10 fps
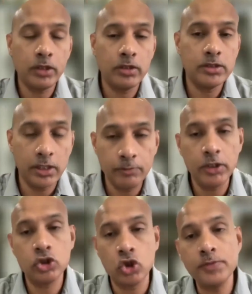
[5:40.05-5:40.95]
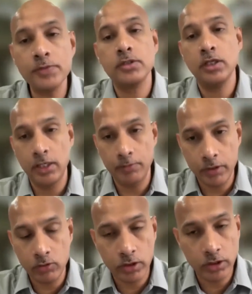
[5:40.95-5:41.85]
set up their shops
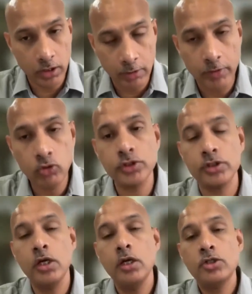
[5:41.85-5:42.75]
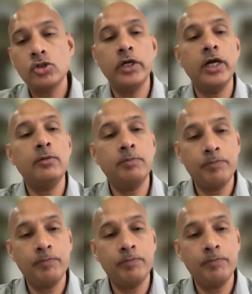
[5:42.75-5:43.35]
in the neighborhoods so that